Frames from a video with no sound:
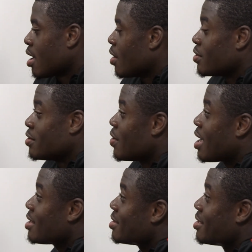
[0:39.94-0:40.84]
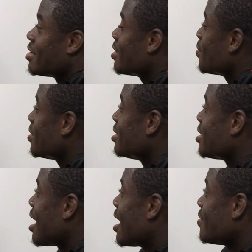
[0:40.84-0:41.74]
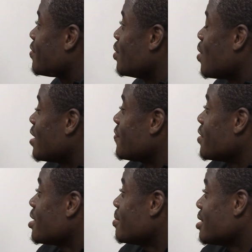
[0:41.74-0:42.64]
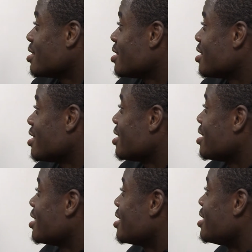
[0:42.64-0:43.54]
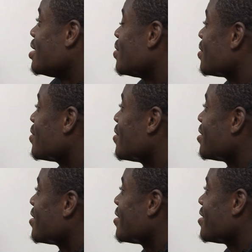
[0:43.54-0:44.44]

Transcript: I don't know. I couldn't really tie to watch film and see what's going on.